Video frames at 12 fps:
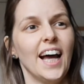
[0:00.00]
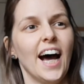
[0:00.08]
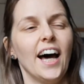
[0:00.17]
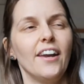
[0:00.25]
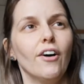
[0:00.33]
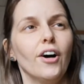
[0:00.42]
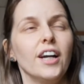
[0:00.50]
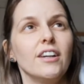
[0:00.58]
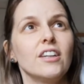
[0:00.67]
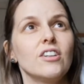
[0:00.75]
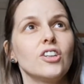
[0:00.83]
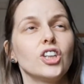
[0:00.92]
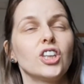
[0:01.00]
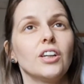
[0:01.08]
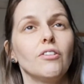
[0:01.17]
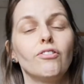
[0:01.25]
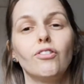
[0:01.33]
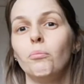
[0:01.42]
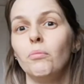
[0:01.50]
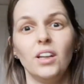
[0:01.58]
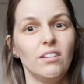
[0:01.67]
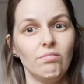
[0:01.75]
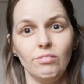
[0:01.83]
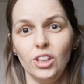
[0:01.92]
and I just, from
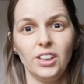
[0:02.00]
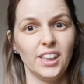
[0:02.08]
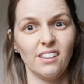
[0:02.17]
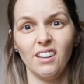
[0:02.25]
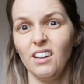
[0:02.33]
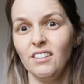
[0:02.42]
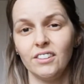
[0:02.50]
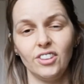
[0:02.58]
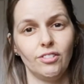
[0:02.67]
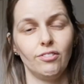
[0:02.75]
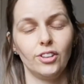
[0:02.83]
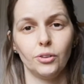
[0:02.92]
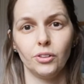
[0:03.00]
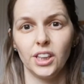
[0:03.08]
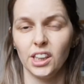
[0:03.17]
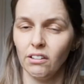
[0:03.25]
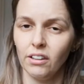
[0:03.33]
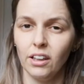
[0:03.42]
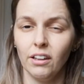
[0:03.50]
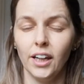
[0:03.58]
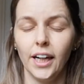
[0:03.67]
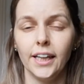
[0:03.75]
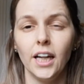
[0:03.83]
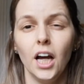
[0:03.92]
using loads of different resources
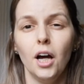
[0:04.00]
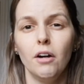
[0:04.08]
online,